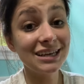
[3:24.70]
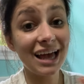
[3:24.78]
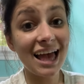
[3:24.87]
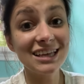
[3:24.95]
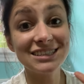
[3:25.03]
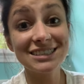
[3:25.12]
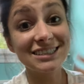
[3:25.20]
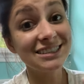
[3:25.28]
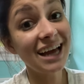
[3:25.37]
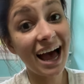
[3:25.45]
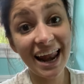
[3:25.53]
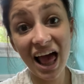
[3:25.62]
it's
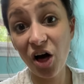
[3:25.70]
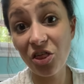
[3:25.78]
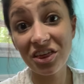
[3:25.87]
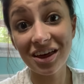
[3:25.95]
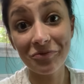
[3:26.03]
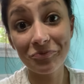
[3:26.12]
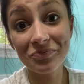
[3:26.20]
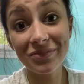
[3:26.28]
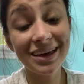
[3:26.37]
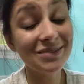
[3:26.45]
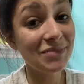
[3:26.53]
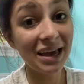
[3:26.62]
not healthy
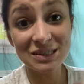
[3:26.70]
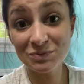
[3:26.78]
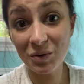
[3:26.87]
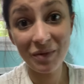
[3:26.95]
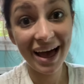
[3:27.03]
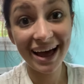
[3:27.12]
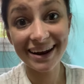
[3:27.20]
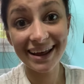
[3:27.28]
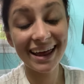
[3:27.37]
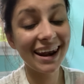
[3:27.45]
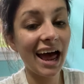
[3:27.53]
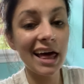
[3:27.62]
it makes me mad
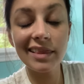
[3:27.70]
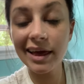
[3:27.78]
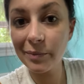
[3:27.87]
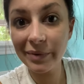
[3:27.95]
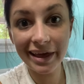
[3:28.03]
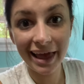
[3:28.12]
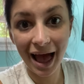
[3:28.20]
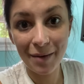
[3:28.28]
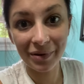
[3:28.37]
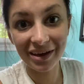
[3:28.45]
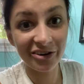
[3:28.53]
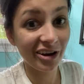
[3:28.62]
and I like being
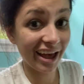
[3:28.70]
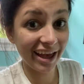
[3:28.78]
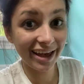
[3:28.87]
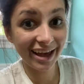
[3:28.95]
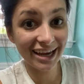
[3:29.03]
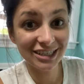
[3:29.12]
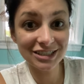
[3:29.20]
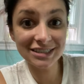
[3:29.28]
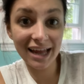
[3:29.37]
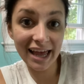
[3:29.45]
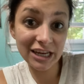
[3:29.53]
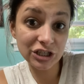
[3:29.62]
happy, okay? I
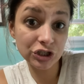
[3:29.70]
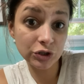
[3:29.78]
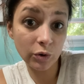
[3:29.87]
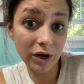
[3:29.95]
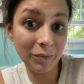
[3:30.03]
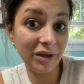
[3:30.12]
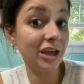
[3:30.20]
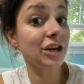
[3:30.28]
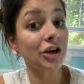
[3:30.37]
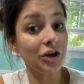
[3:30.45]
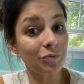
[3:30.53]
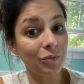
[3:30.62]
just, I enjoy being in
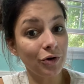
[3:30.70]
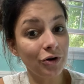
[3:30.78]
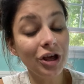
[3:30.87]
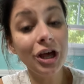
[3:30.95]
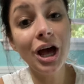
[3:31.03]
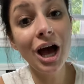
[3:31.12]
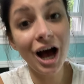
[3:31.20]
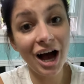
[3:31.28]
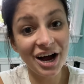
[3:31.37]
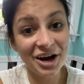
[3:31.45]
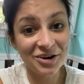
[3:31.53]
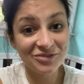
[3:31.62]
a good mood.
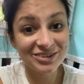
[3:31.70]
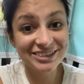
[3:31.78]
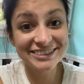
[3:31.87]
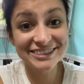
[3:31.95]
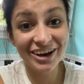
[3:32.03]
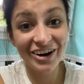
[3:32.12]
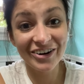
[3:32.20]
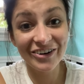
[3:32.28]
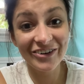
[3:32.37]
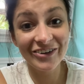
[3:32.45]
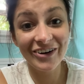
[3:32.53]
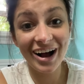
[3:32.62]
Um,
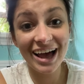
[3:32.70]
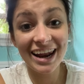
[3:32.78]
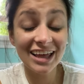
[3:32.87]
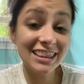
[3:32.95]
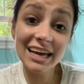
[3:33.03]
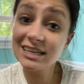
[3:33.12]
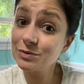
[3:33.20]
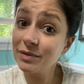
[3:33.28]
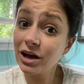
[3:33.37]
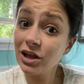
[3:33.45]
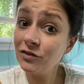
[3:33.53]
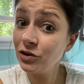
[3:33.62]
so, and I'd like to
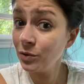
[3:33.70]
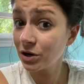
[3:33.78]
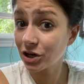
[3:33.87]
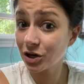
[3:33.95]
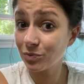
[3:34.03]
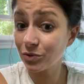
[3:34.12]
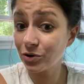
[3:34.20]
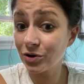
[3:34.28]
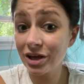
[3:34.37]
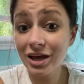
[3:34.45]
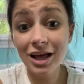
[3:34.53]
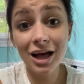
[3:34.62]
make all of you in a good
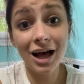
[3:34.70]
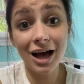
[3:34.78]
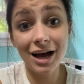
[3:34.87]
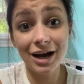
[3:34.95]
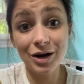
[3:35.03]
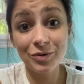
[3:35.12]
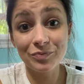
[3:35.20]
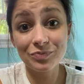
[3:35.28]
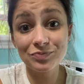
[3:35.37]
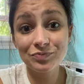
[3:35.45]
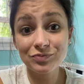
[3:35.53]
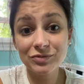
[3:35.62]
mood. Um,
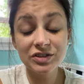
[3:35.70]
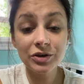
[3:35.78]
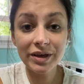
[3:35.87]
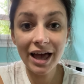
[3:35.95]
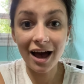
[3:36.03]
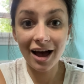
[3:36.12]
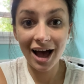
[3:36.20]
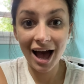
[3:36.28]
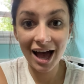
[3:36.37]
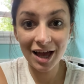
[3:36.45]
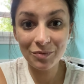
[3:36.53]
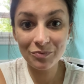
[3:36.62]
so yeah,
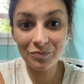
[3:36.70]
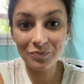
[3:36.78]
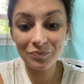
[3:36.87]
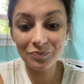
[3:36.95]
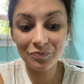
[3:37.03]
I'm,